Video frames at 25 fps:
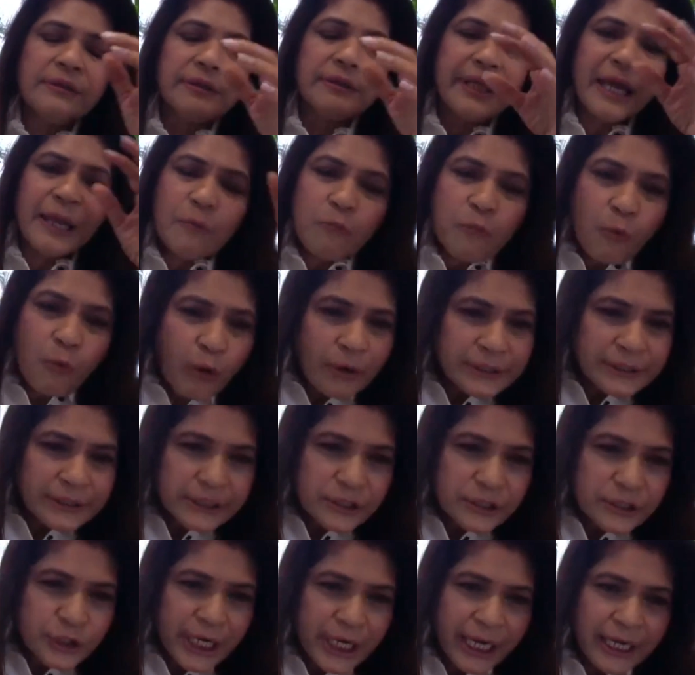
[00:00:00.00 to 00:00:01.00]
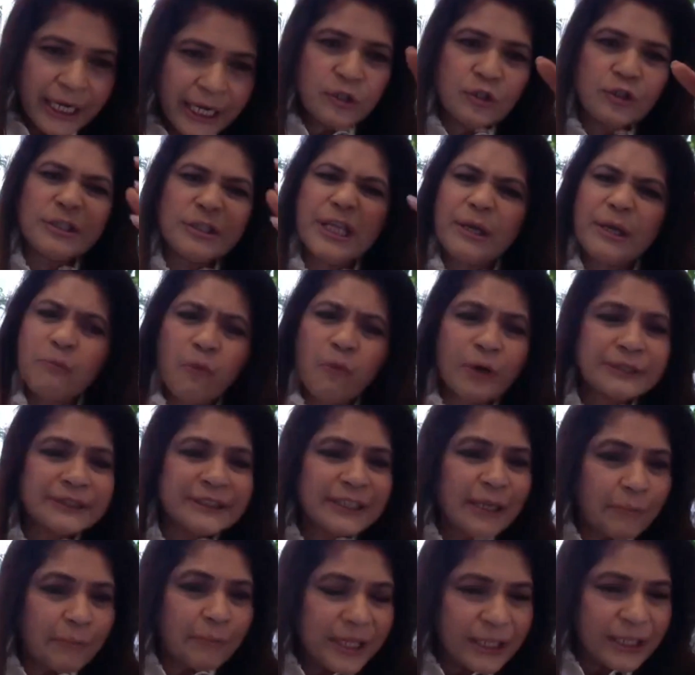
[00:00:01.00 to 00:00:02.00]
they want to change, they want
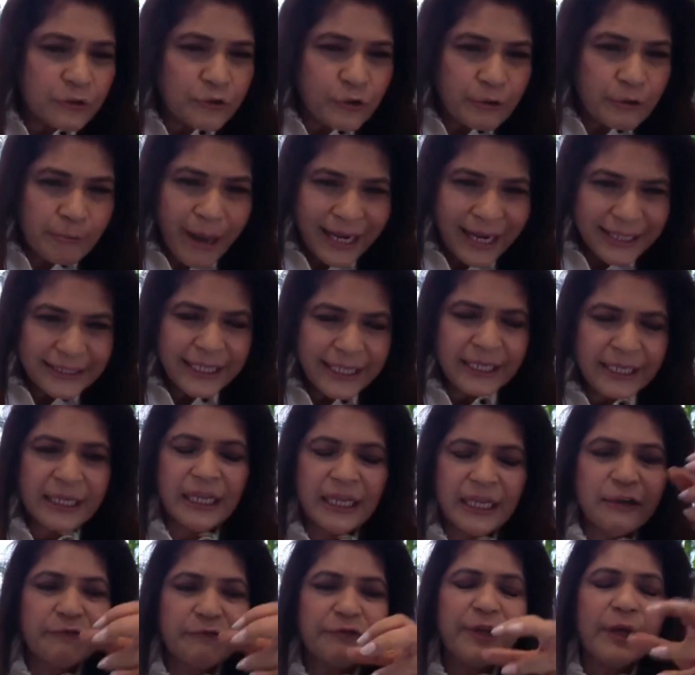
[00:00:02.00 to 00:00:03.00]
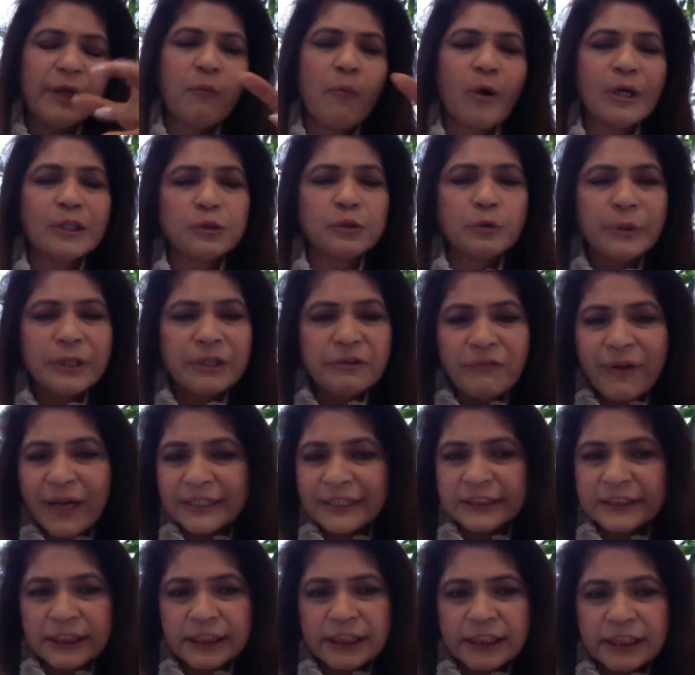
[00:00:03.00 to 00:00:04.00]
something dramatic. If they want to
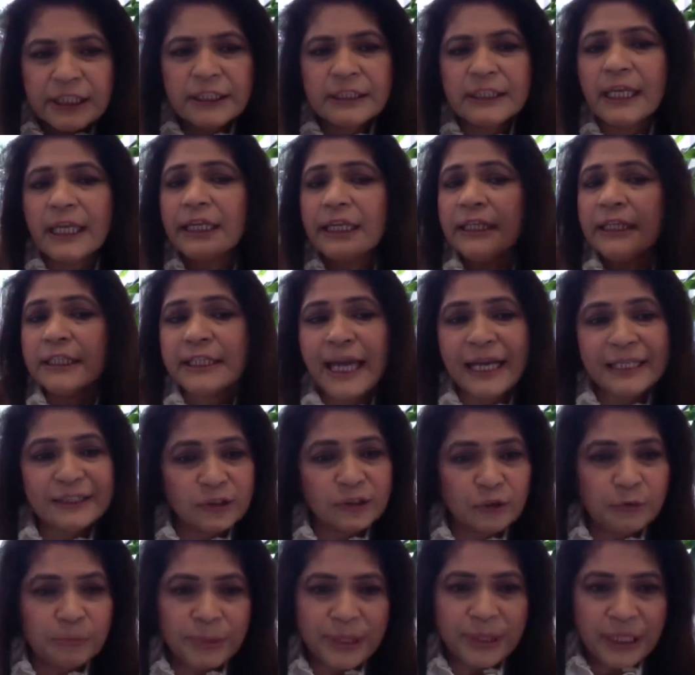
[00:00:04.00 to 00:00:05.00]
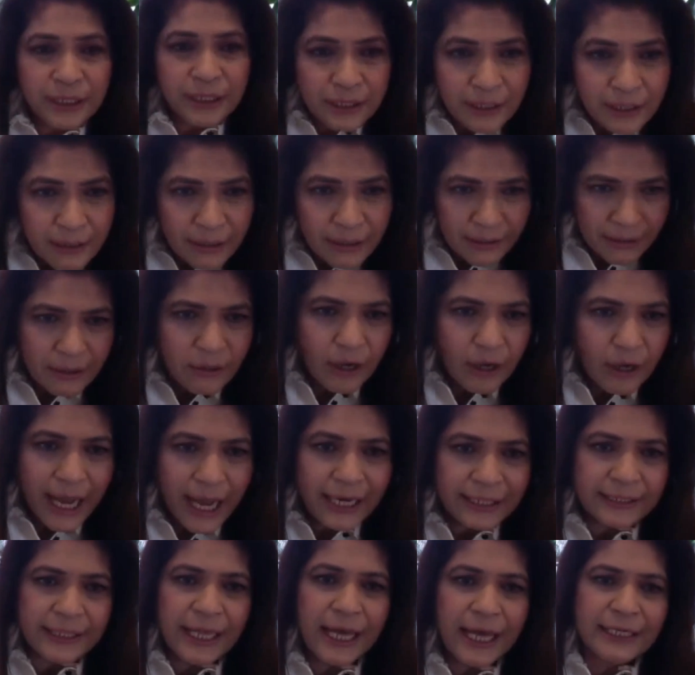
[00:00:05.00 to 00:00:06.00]
invest in it, then it has to be
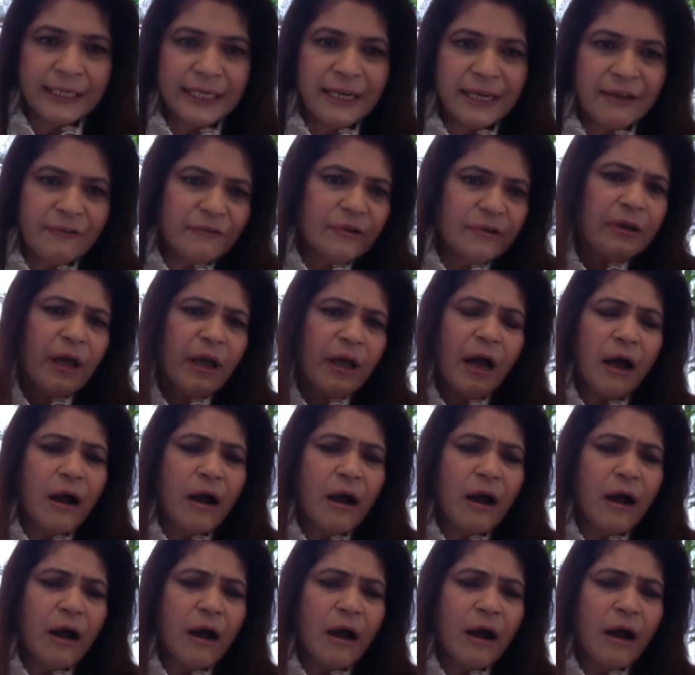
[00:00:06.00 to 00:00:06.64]
at that level.